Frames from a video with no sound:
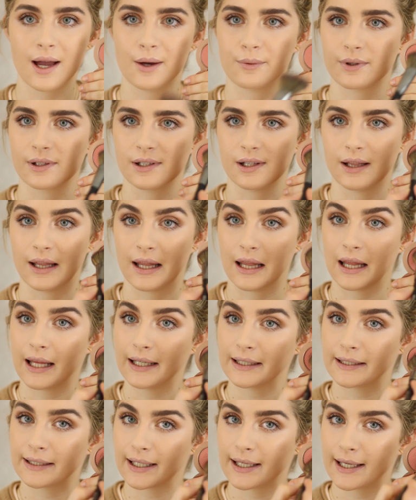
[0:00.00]
I really
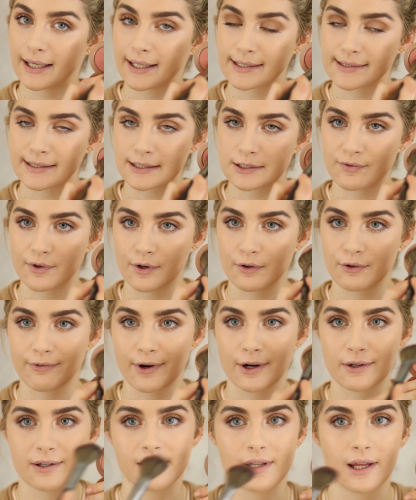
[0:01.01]
like it because it's
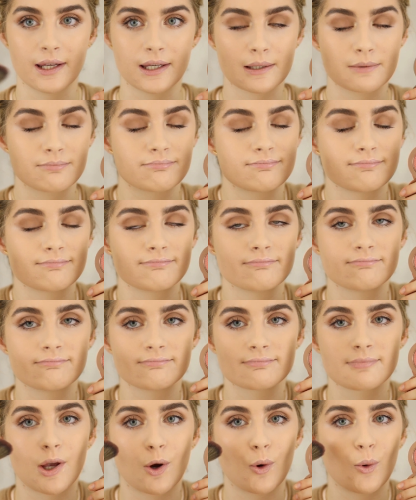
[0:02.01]
very like
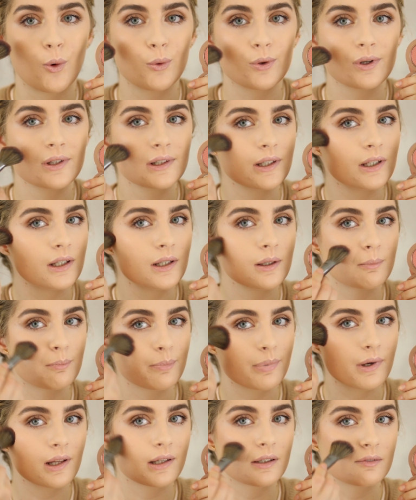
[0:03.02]
corally,
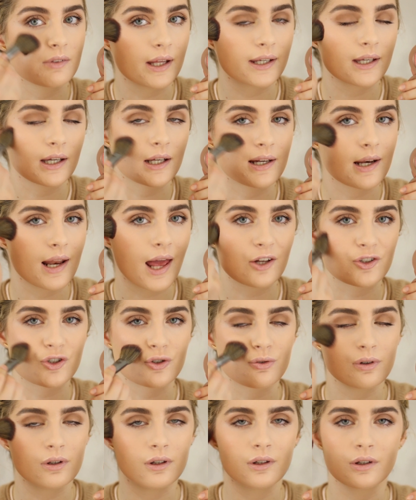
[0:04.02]
but like a
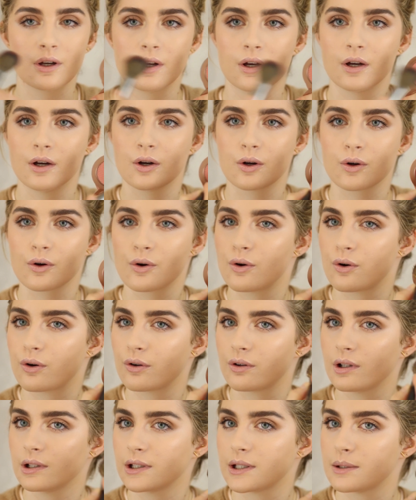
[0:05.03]
natural
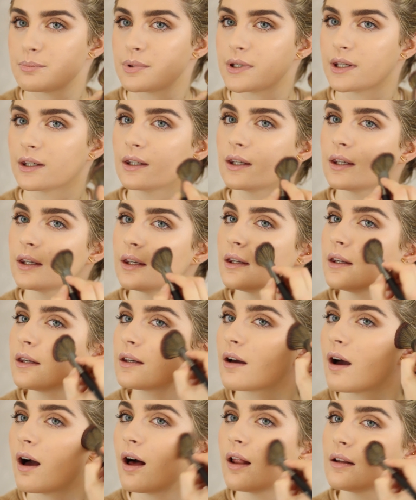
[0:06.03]
corally pinky
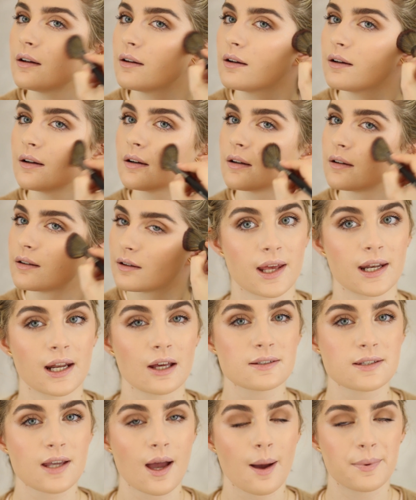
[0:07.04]
color. And
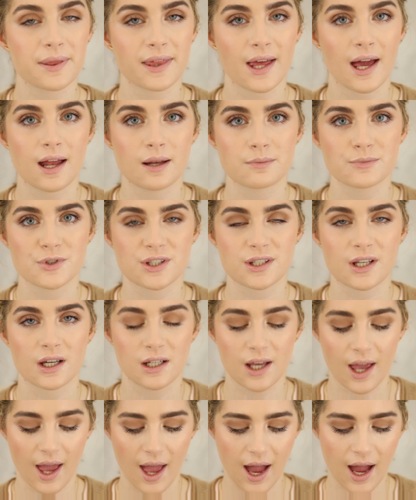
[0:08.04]
on top of that, I'm just
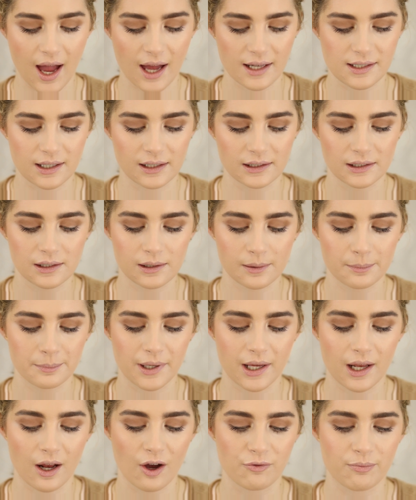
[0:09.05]
gonna add a little
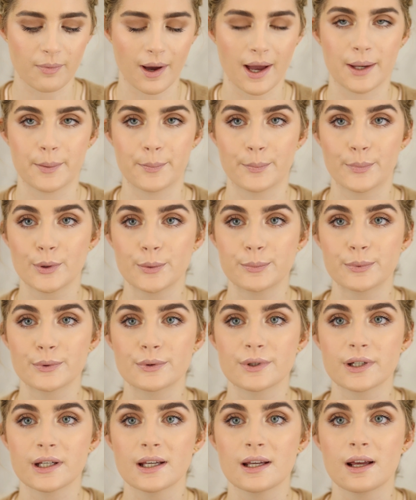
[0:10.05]
bit of my
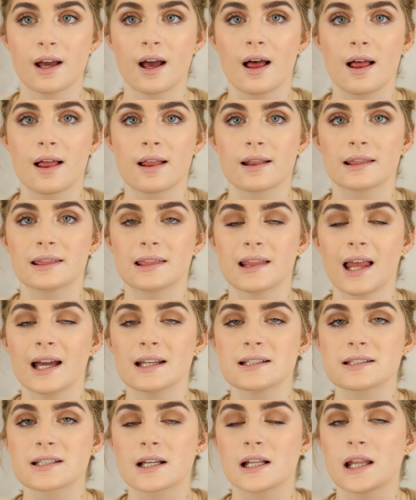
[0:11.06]
Burberry
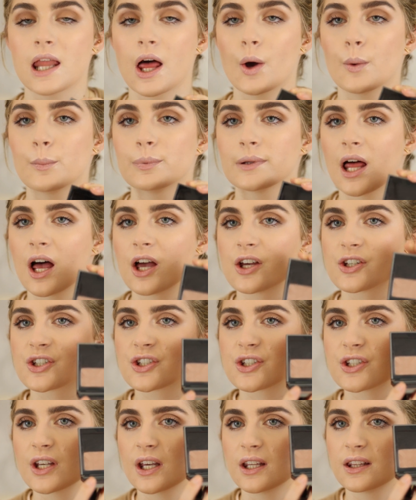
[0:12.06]
Light Glow
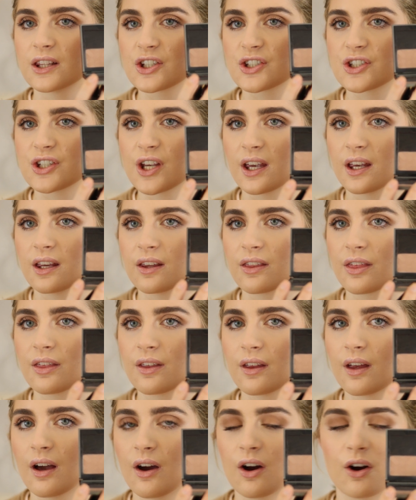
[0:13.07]
Blush in the shade
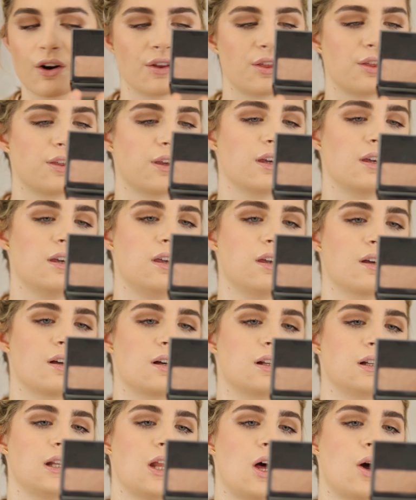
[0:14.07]
Earthy
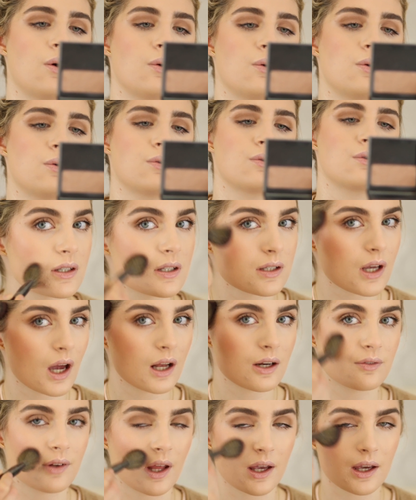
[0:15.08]
Glow. This is
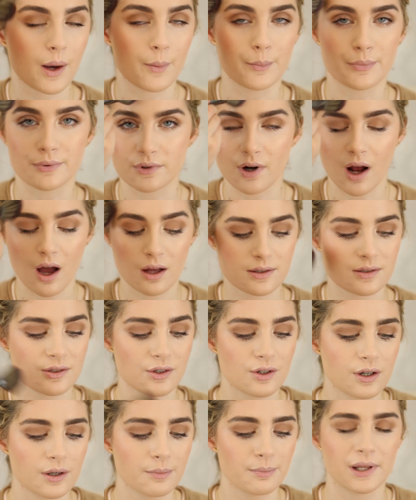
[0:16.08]
kind of like a
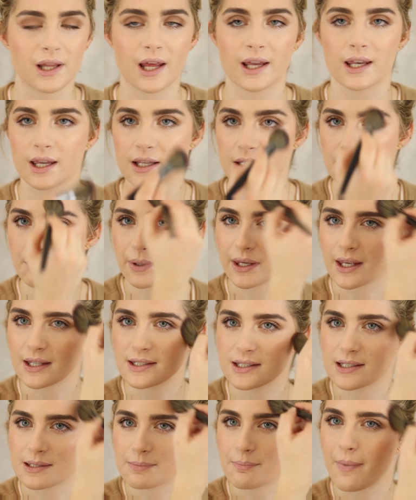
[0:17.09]
bronzer, but like
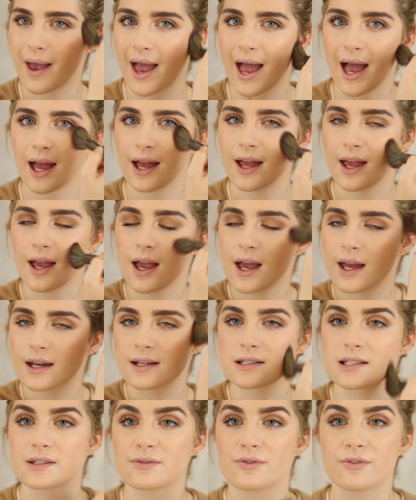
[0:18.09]
because it's matte
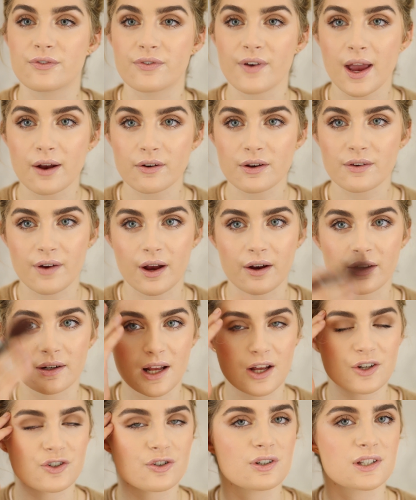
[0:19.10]
and it's very
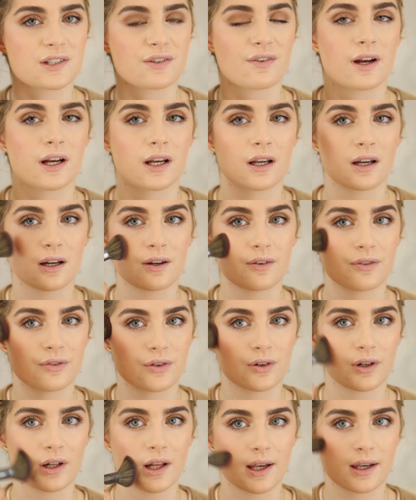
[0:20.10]
natural, it's very good
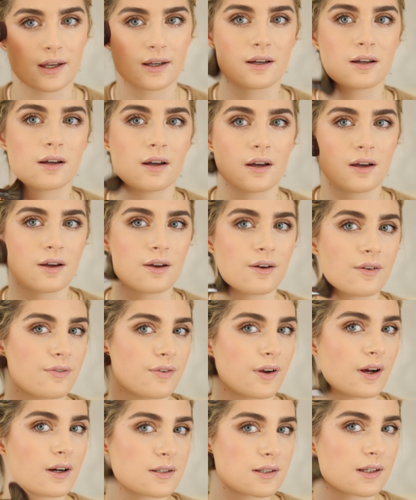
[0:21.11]
for like
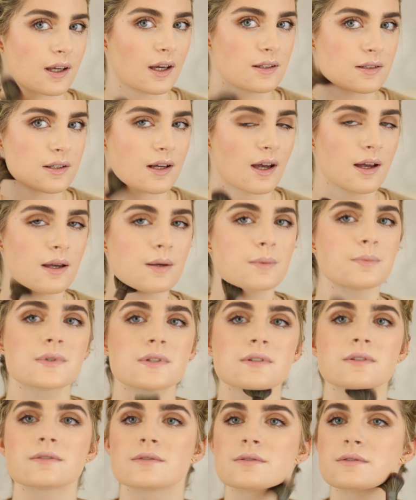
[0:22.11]
fair skin
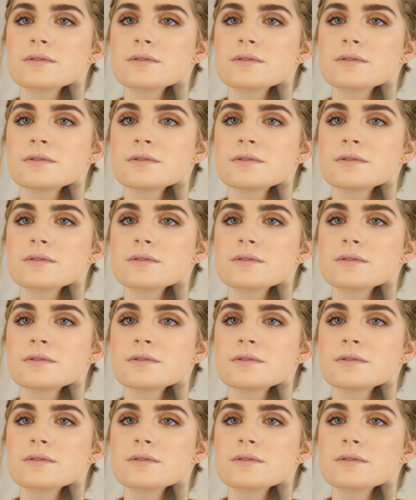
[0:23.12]
types.